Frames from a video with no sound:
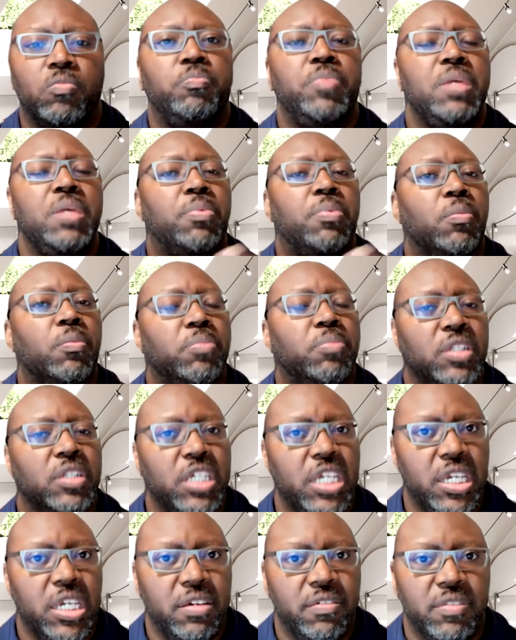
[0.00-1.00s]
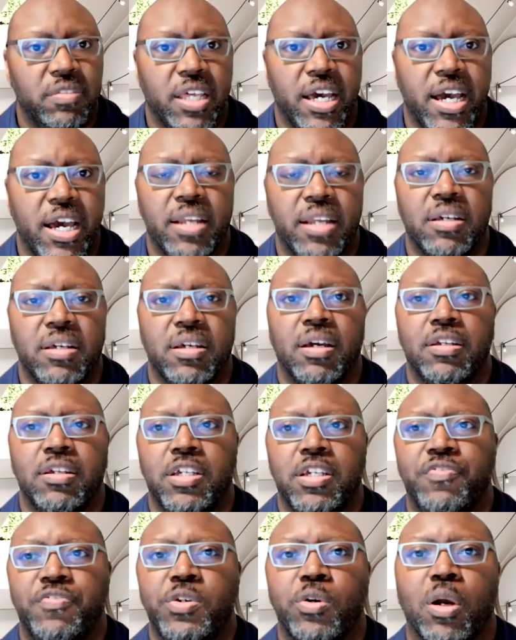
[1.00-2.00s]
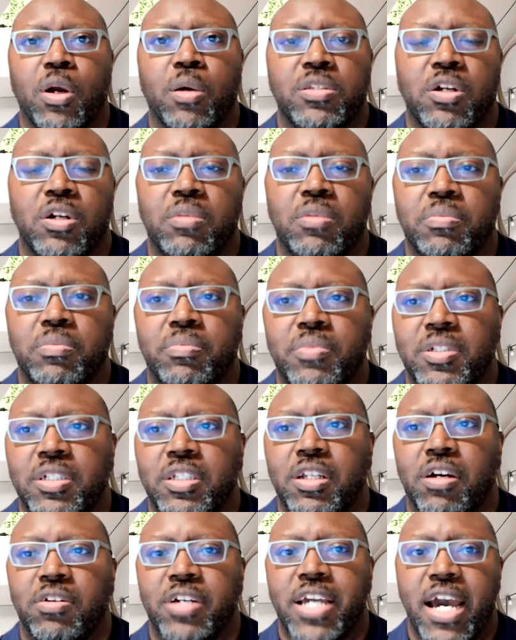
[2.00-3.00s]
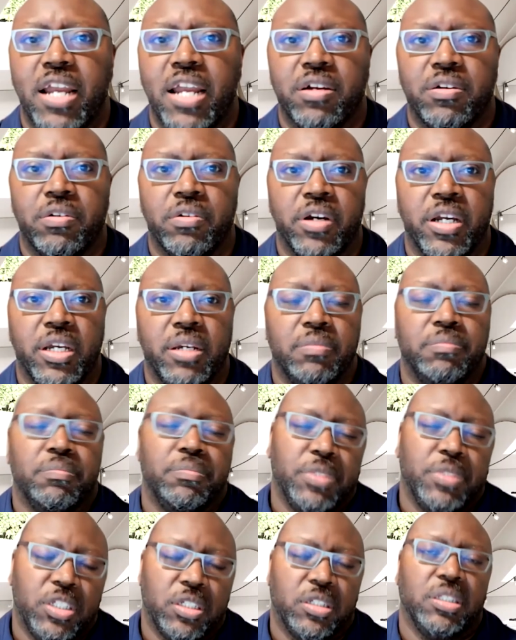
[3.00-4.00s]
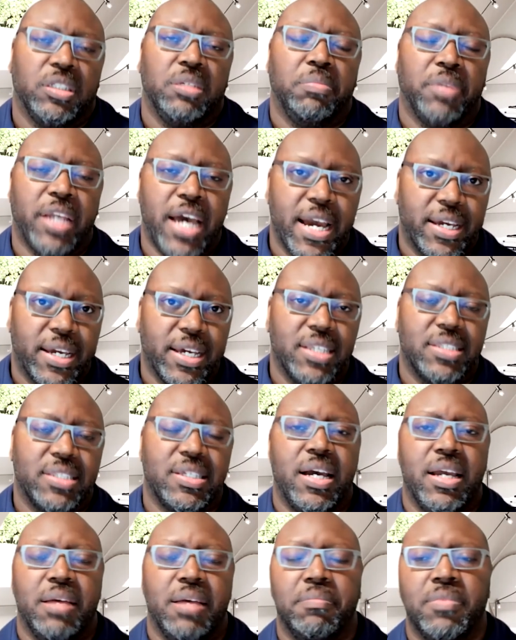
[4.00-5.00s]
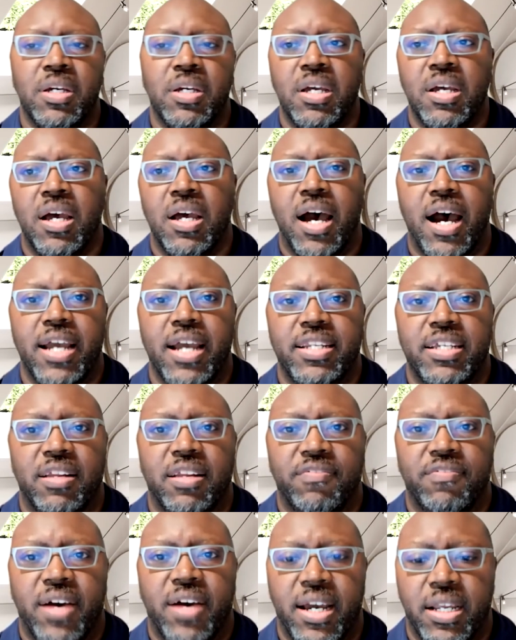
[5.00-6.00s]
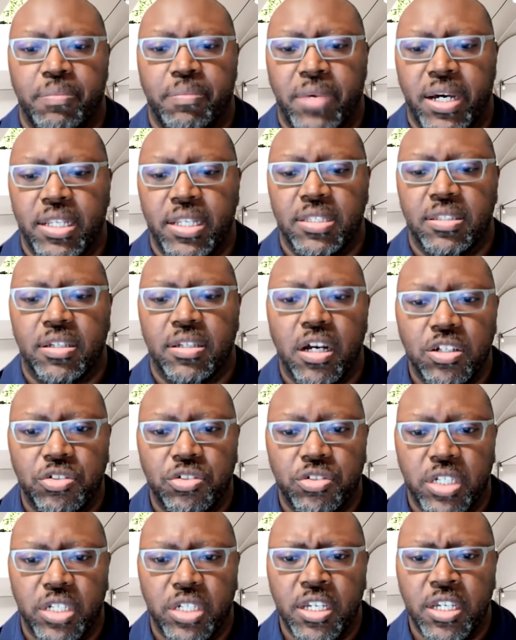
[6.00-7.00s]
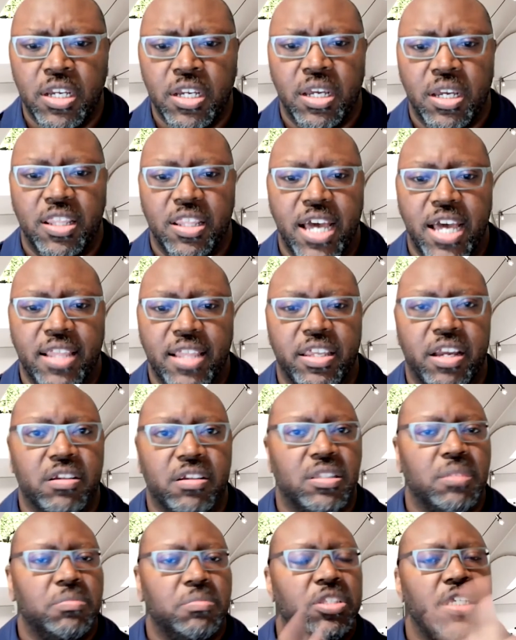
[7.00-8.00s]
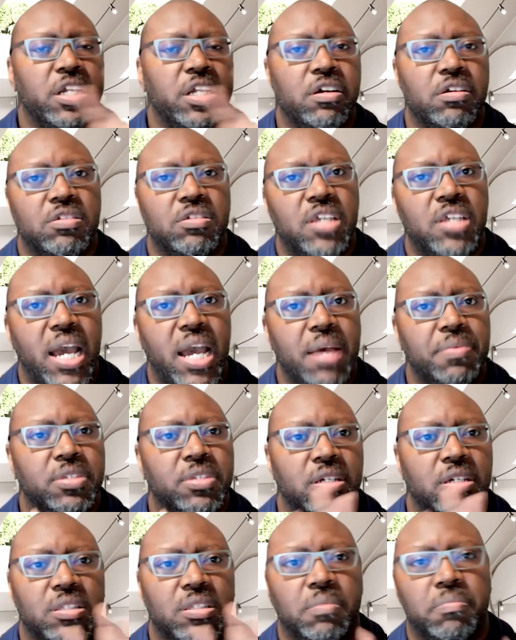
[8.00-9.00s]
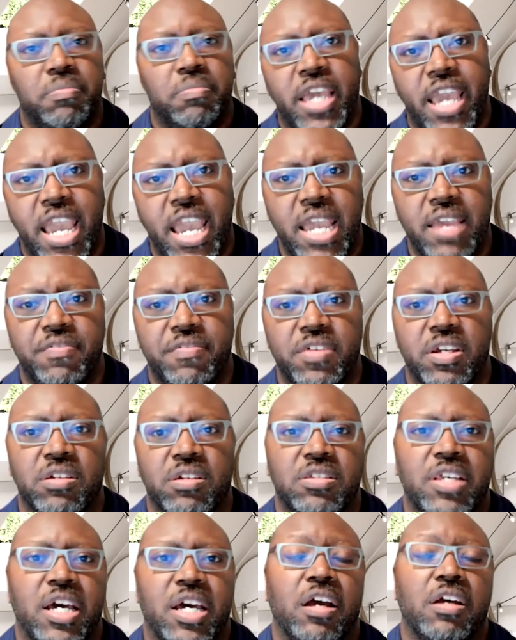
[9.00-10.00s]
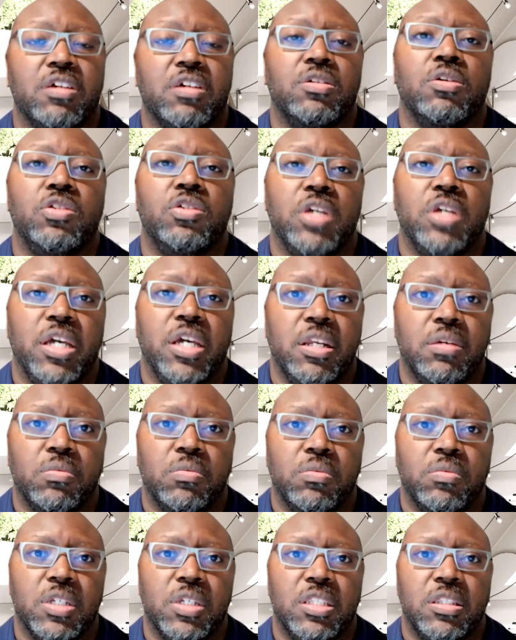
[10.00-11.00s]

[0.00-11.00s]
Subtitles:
people believe that if you're a certain category, particularly Black, as I am identified by this country, that there are some stereotypes, there's some behaviors that are associated with